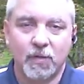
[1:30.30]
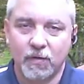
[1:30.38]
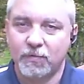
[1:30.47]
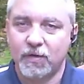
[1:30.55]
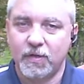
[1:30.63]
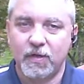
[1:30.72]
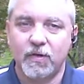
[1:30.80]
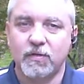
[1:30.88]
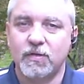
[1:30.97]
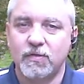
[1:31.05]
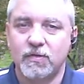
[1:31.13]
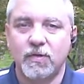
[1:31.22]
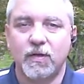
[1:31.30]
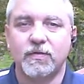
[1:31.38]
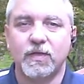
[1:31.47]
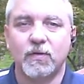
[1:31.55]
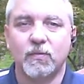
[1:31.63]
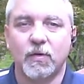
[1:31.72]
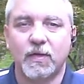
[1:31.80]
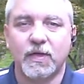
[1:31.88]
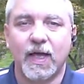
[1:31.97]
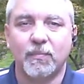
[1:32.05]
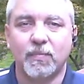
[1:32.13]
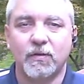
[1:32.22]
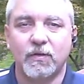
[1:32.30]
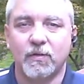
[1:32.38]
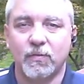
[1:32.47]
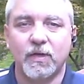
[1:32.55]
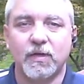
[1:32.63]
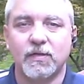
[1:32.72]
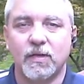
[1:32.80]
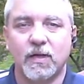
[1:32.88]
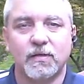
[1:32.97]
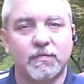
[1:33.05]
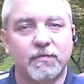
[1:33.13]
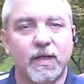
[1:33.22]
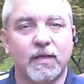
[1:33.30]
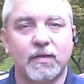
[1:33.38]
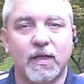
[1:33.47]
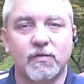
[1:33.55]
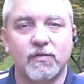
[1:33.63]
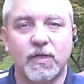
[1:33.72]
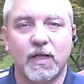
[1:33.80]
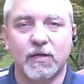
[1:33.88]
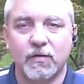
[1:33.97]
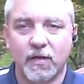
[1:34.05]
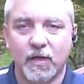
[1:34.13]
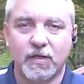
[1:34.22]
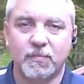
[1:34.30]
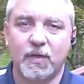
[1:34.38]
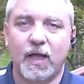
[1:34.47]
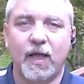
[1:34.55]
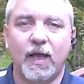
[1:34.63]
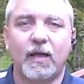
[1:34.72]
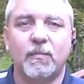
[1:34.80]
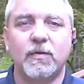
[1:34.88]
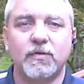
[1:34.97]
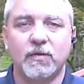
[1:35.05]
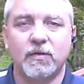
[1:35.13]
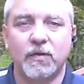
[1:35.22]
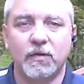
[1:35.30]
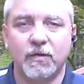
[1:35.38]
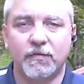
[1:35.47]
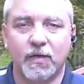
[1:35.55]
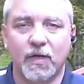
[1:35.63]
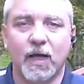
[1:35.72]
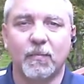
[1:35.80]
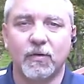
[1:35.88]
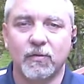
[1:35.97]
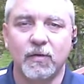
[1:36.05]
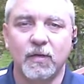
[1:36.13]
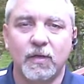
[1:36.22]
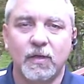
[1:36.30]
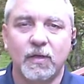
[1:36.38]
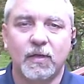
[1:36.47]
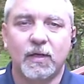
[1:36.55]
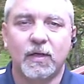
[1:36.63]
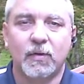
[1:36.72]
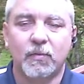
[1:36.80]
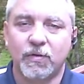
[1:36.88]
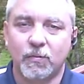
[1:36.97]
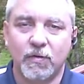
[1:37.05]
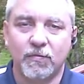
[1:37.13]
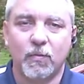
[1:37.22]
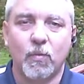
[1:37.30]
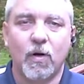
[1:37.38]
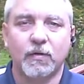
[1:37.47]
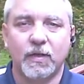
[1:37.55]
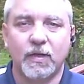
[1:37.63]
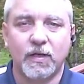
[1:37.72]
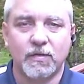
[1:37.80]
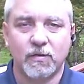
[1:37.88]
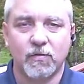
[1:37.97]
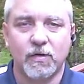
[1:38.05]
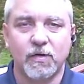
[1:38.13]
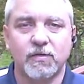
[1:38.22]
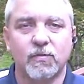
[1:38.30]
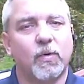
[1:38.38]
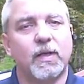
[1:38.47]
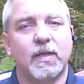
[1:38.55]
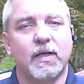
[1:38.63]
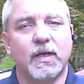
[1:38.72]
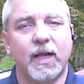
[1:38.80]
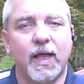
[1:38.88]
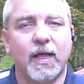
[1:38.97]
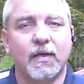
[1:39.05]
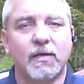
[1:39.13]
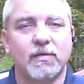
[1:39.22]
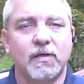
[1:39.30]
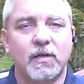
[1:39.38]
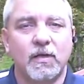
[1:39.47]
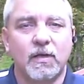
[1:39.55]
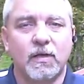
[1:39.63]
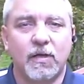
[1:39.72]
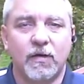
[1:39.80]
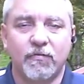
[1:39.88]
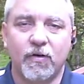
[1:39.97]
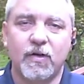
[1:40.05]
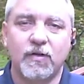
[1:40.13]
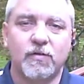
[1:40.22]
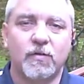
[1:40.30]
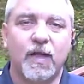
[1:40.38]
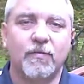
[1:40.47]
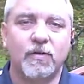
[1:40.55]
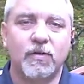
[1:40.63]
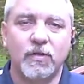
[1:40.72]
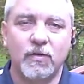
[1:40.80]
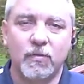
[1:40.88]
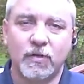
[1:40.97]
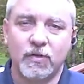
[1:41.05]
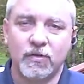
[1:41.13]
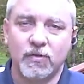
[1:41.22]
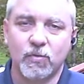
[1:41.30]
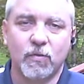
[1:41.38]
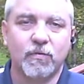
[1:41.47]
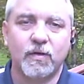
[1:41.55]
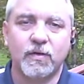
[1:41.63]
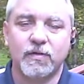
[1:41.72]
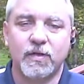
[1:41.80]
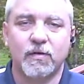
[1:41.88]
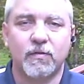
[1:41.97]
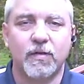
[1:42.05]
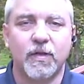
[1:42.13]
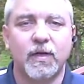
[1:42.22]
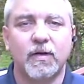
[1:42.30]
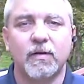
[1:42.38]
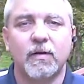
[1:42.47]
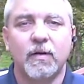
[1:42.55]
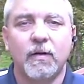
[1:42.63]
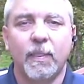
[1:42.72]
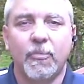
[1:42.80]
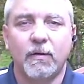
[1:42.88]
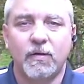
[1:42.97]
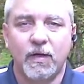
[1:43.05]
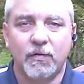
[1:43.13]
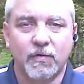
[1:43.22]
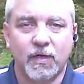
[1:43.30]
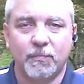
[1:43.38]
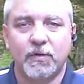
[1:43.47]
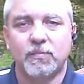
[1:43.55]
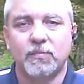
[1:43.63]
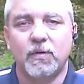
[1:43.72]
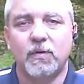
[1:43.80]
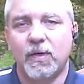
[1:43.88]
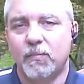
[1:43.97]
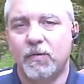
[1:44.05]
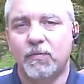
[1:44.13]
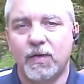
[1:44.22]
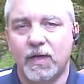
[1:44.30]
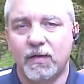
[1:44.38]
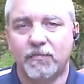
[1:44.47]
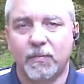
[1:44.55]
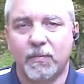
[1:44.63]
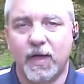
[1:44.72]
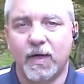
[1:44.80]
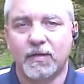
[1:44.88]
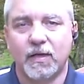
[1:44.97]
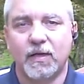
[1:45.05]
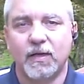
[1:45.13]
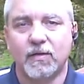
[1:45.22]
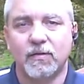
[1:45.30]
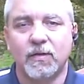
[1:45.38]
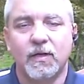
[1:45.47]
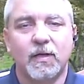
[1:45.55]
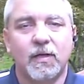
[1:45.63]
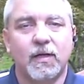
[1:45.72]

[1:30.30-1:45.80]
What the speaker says: But over the years, as you have seen, what has happened to the renaissance of downtown Chattanooga has been absolutely phenomenal. With the Riverwalk that has increased the way that it has, you have Fraser Avenue with the storefronts that are there, you have companies moving in from out of town,